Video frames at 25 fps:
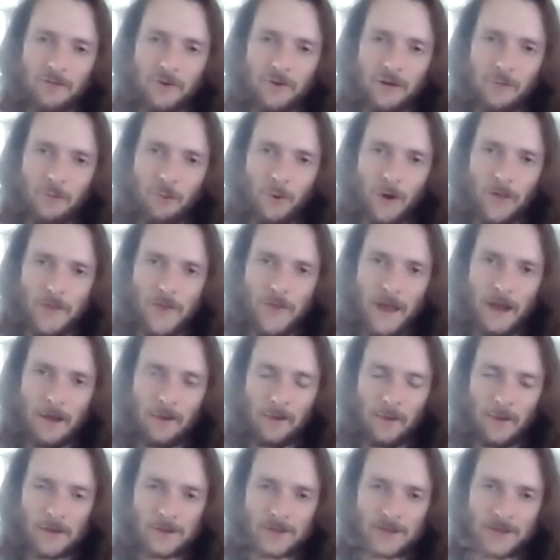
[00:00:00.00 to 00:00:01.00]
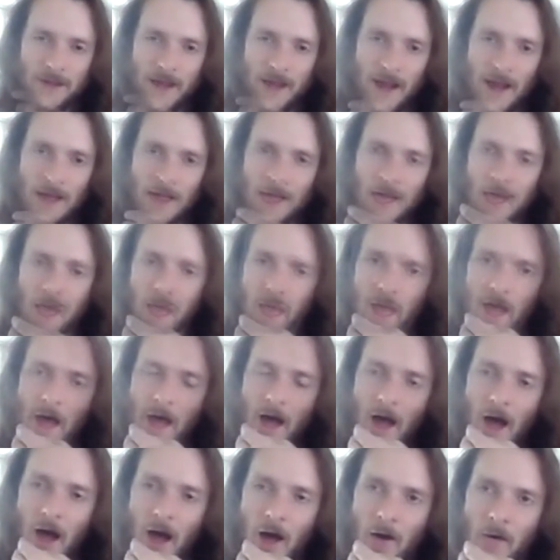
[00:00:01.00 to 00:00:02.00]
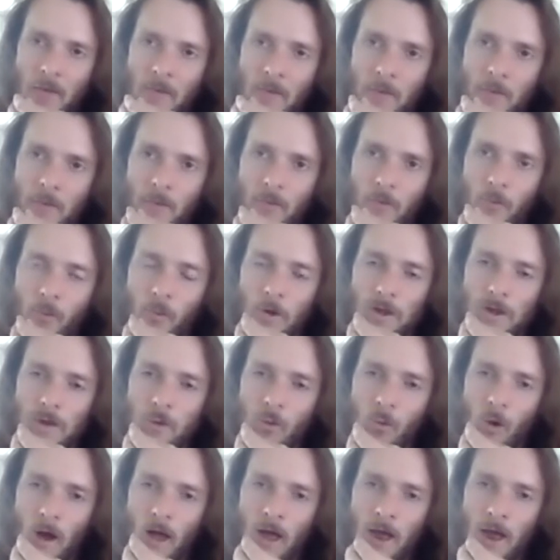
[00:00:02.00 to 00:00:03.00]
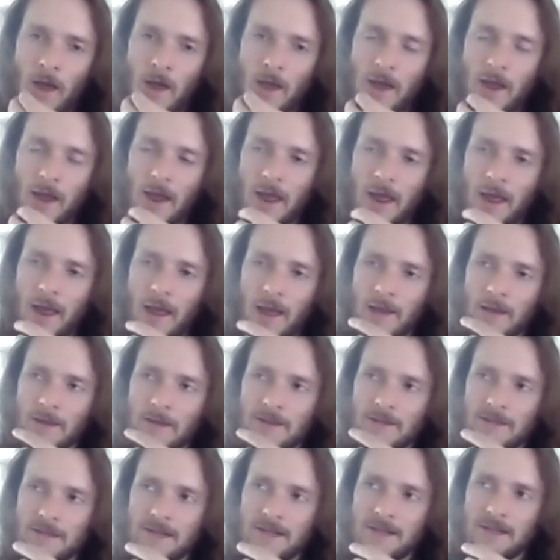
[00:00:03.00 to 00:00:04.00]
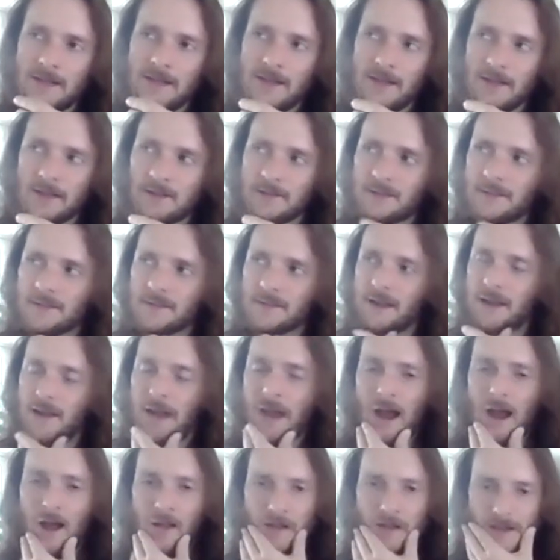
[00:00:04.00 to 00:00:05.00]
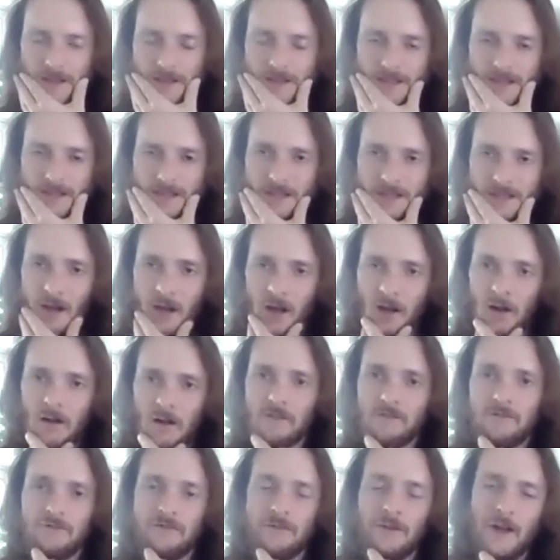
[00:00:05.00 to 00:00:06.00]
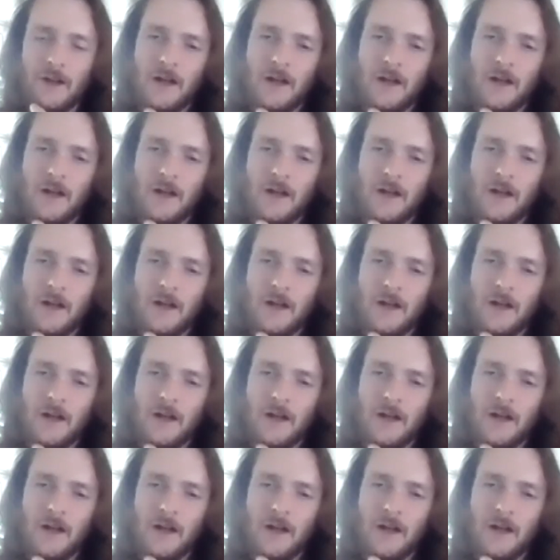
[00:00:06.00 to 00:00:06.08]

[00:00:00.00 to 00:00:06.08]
what that looks like. We went and did this analysis of